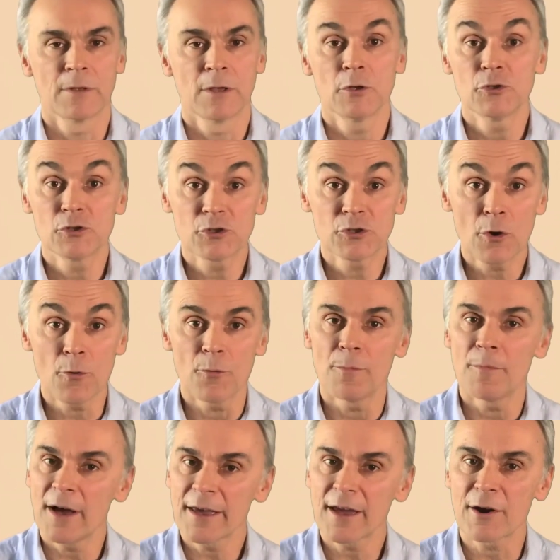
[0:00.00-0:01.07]
So,
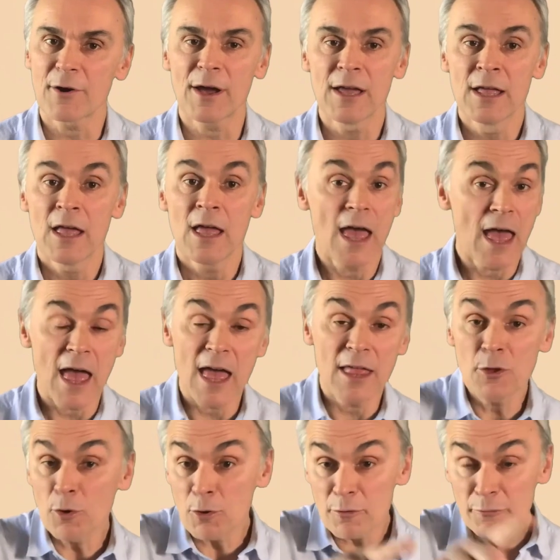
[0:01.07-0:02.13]
Mayara, and
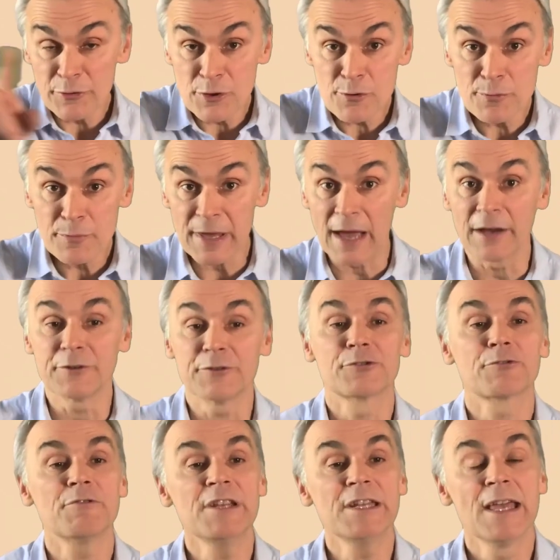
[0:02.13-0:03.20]
all of you behind the
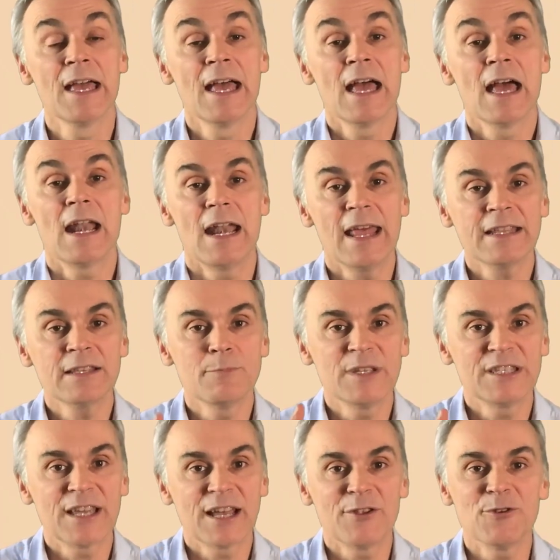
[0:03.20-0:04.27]
screen, let me
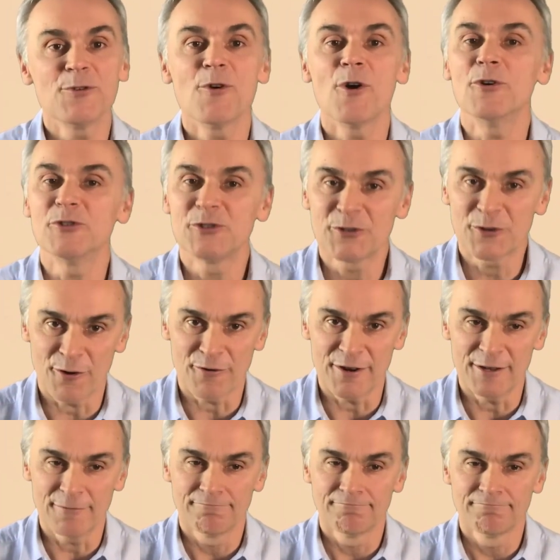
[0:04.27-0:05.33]
tell you a story.